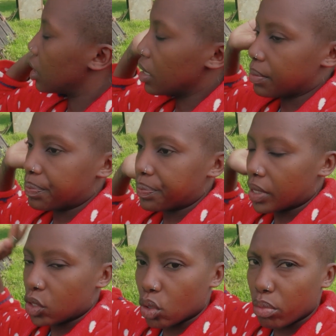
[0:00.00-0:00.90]

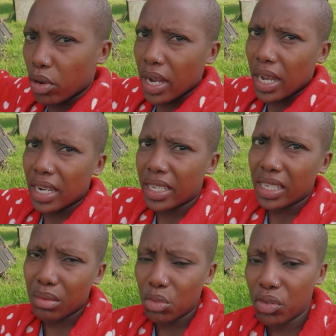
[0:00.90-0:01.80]
toboa,
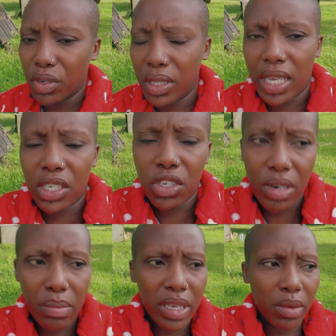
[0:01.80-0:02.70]
like remove all that
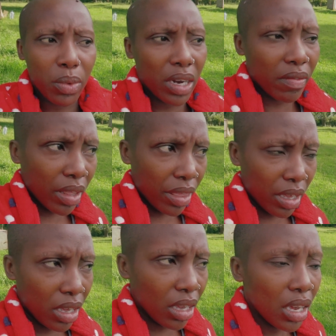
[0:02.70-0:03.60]
shrubby whatever
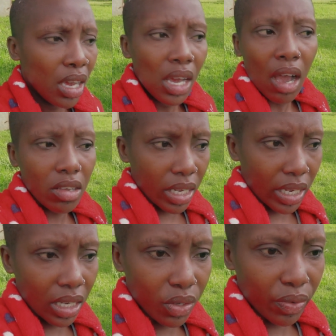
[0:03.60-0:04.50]
thingy. I was
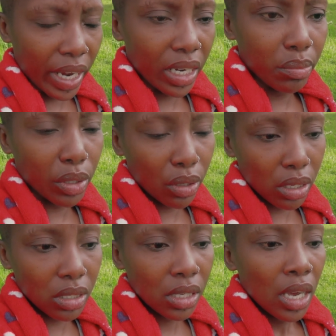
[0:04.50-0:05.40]
like, it's fine,
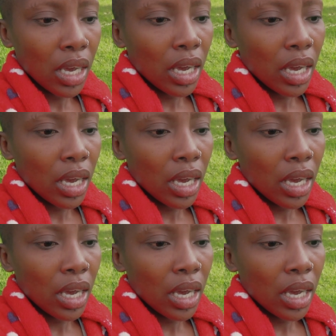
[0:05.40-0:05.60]
because